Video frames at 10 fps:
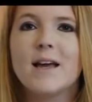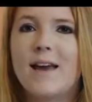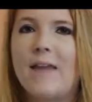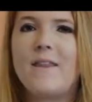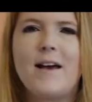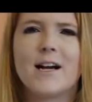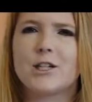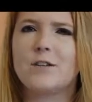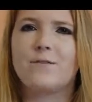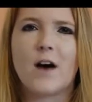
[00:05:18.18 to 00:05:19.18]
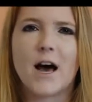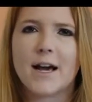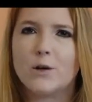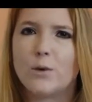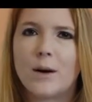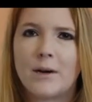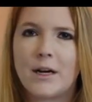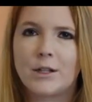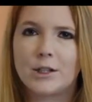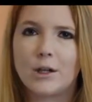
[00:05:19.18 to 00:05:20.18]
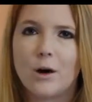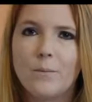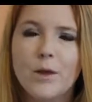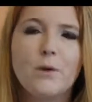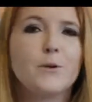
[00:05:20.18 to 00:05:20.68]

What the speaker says: Can they actually find where I'm needing to go?